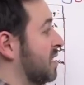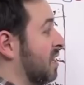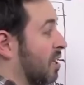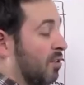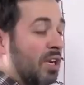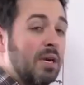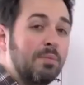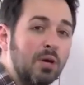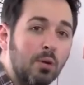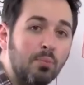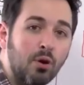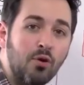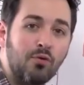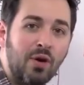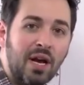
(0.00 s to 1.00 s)
that they'll keep their
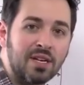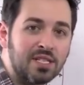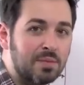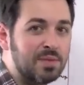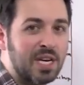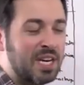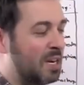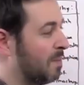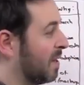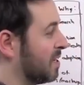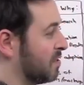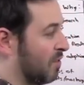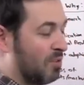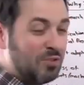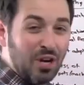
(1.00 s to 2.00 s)
profiles updated,
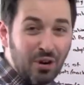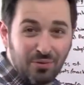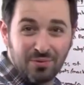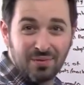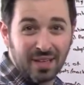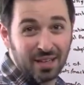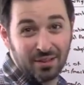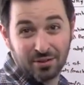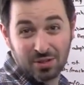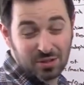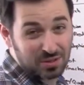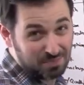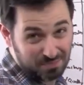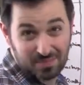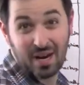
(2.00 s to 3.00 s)
because if you don't, it
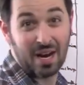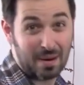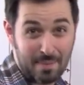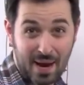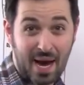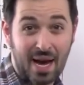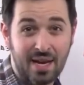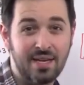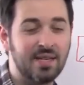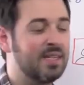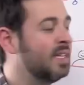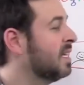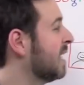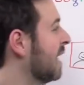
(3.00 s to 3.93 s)
looks kind of bad.